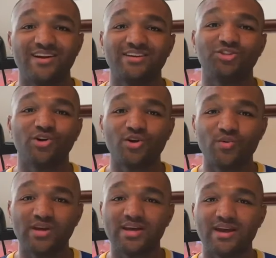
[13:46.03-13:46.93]
Enjoy your
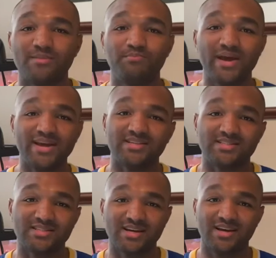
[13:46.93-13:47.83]
weekend.
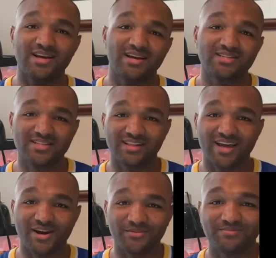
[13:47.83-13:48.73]
Peace. See you
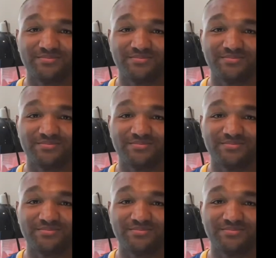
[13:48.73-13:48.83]
later.